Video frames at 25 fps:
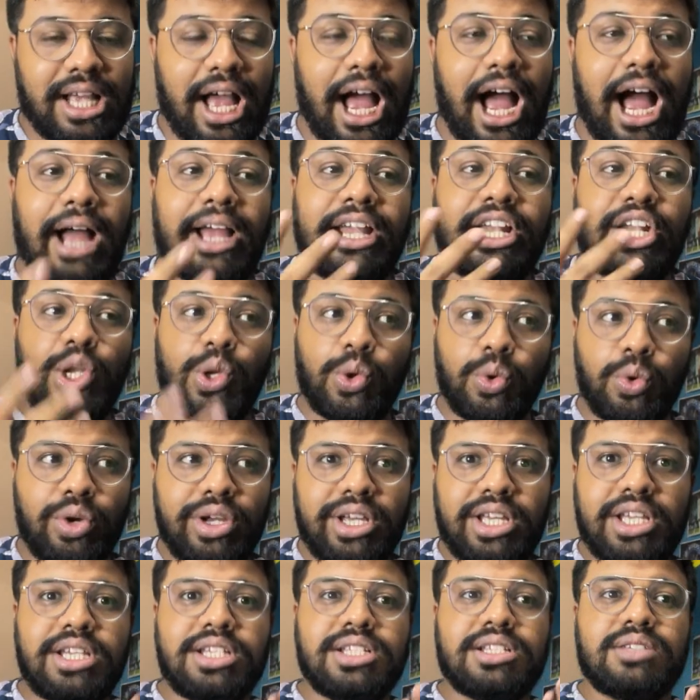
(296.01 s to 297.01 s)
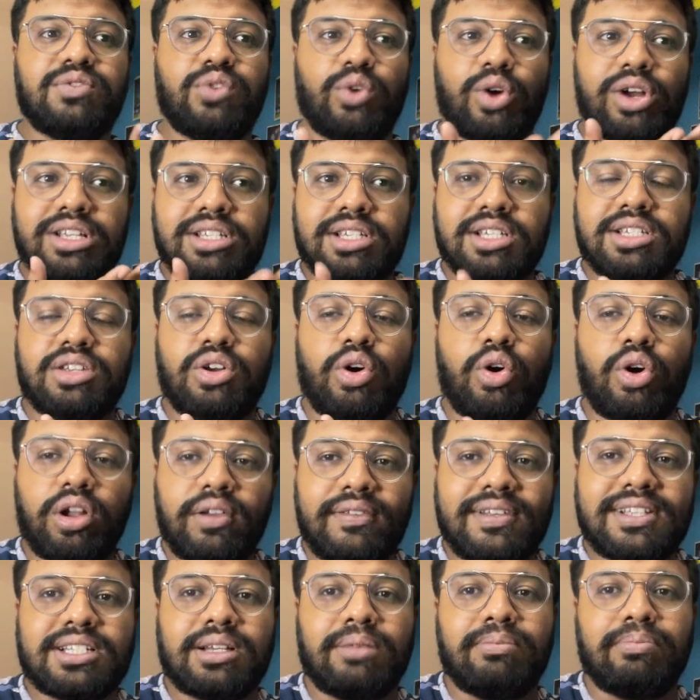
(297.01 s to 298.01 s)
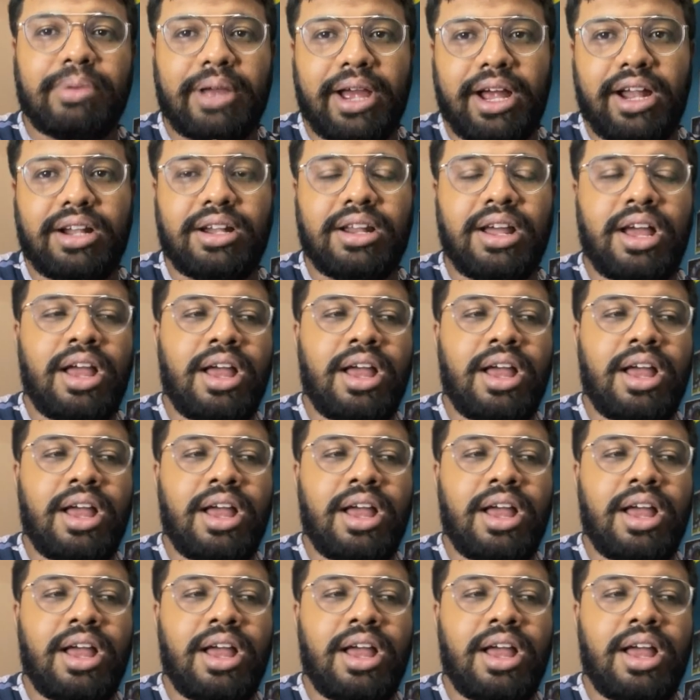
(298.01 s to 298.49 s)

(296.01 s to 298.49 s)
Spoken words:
I know his voice is always compared